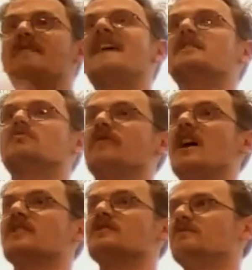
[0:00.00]
effect is
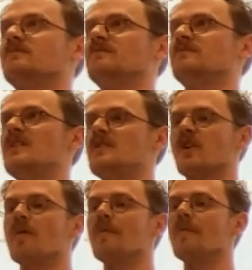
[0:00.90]
reversed.
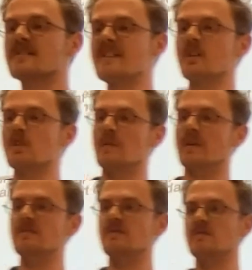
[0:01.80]
So among single
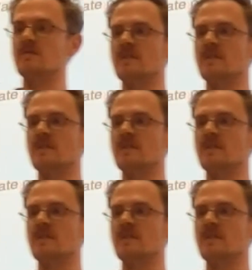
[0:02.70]
women,